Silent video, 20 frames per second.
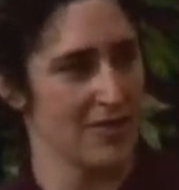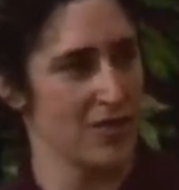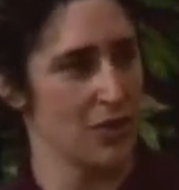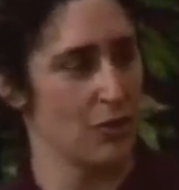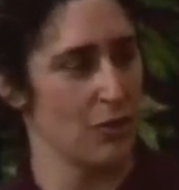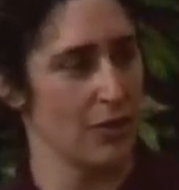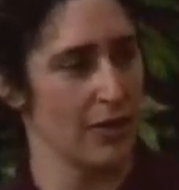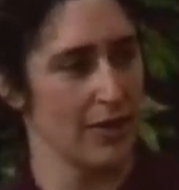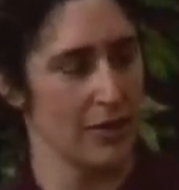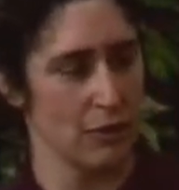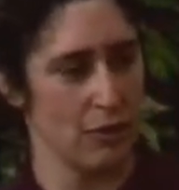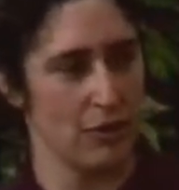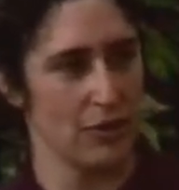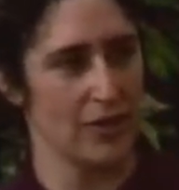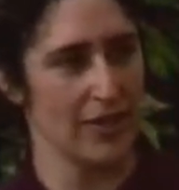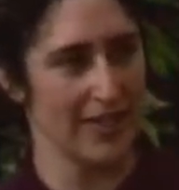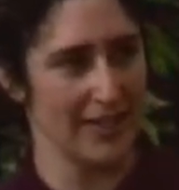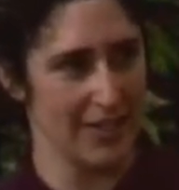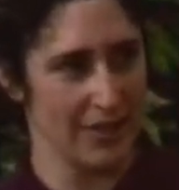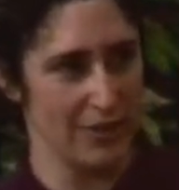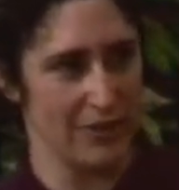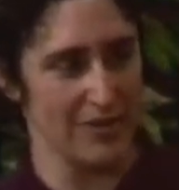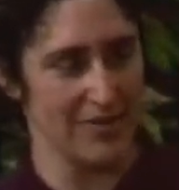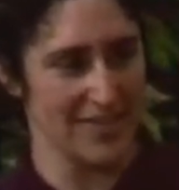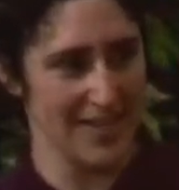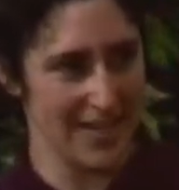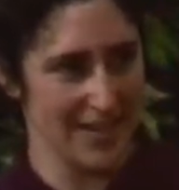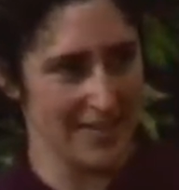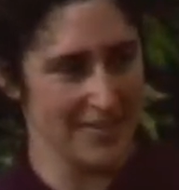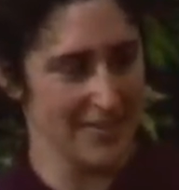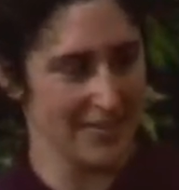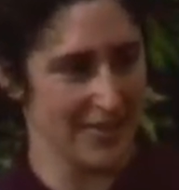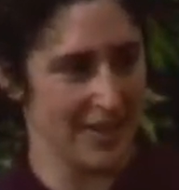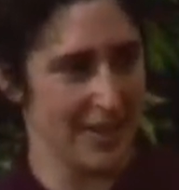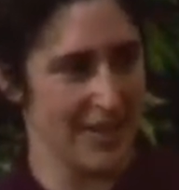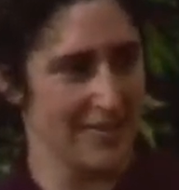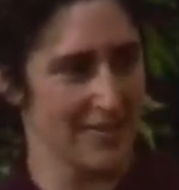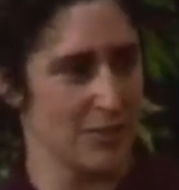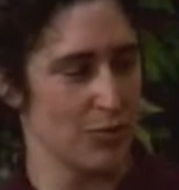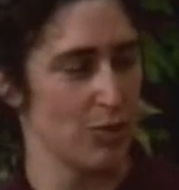So in order to kill the
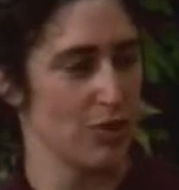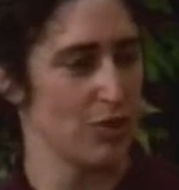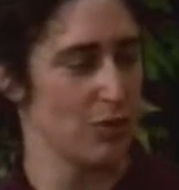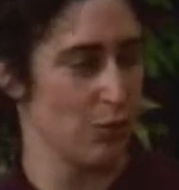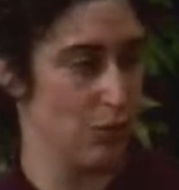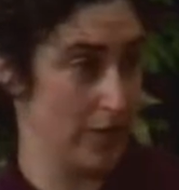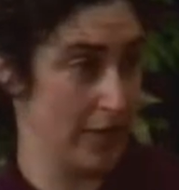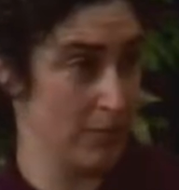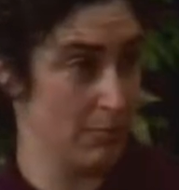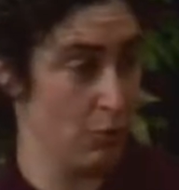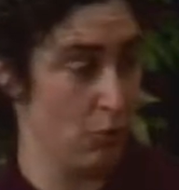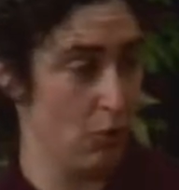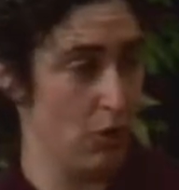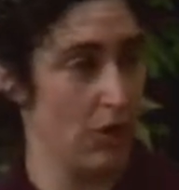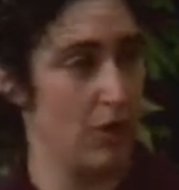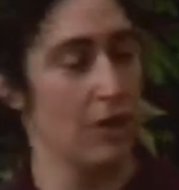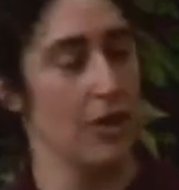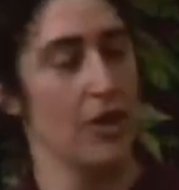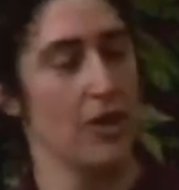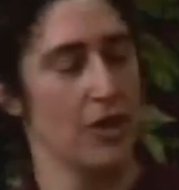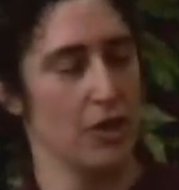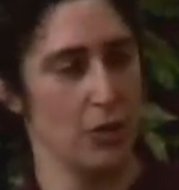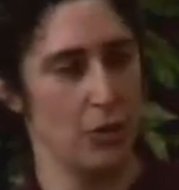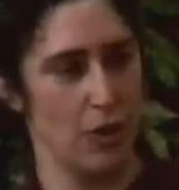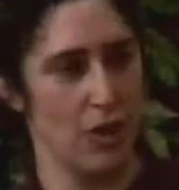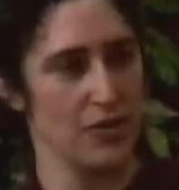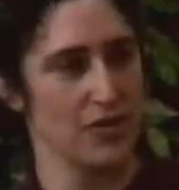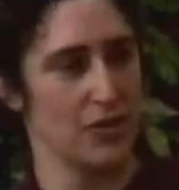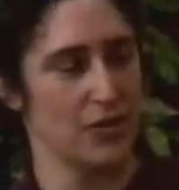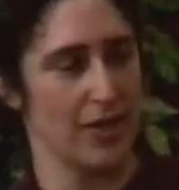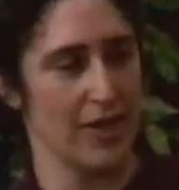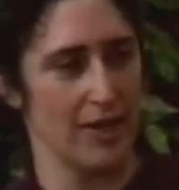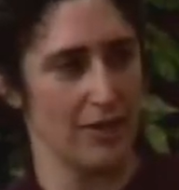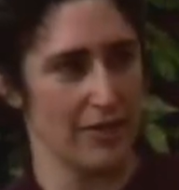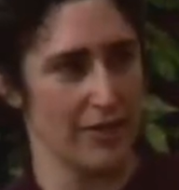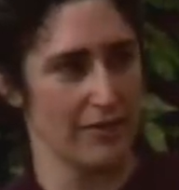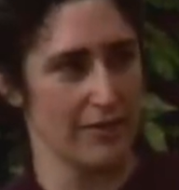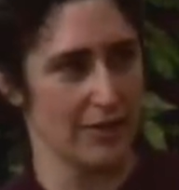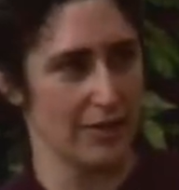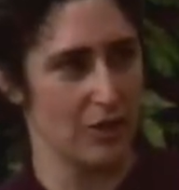dandelions, which were immoral, you were also
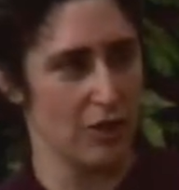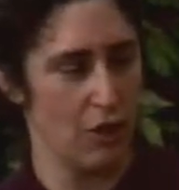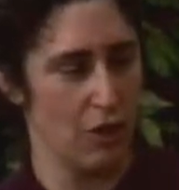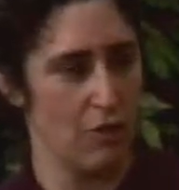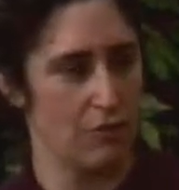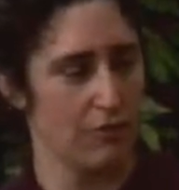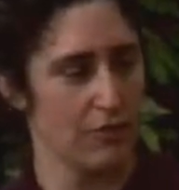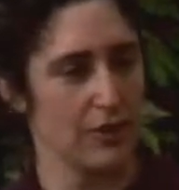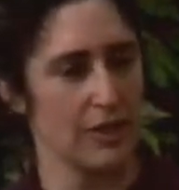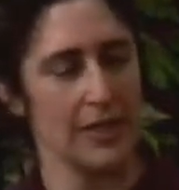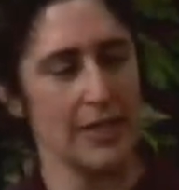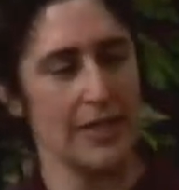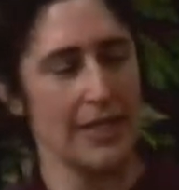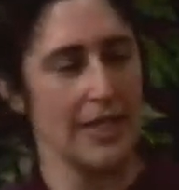killing the clover.